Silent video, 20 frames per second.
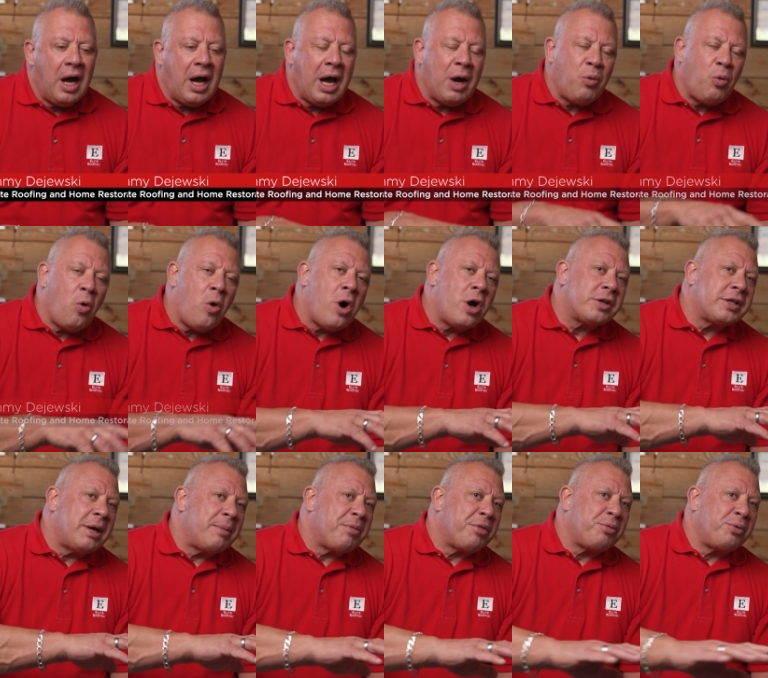I walk
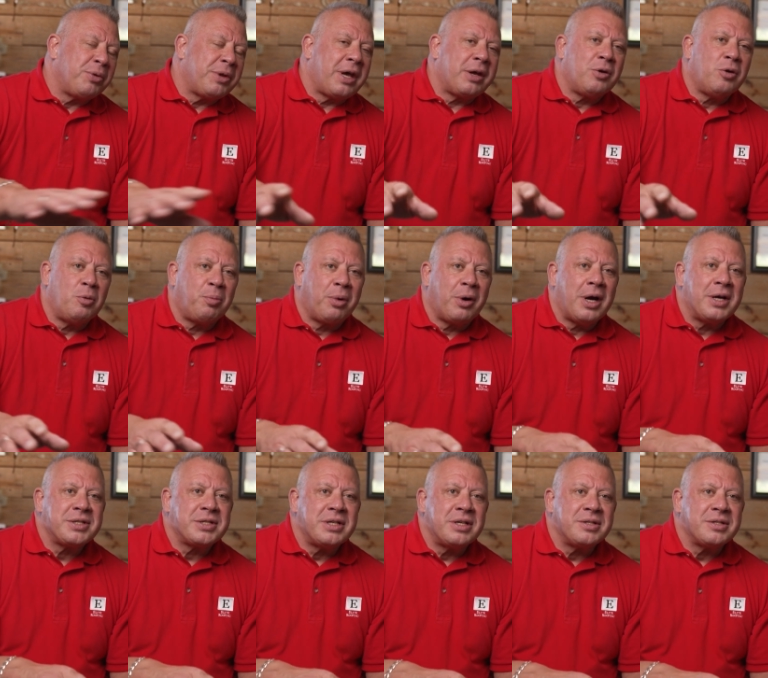them through that whole
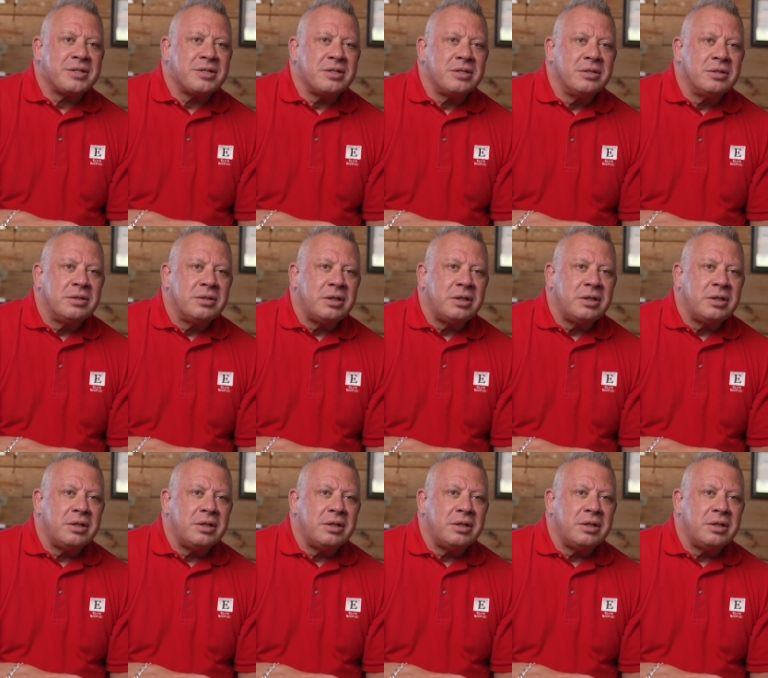process.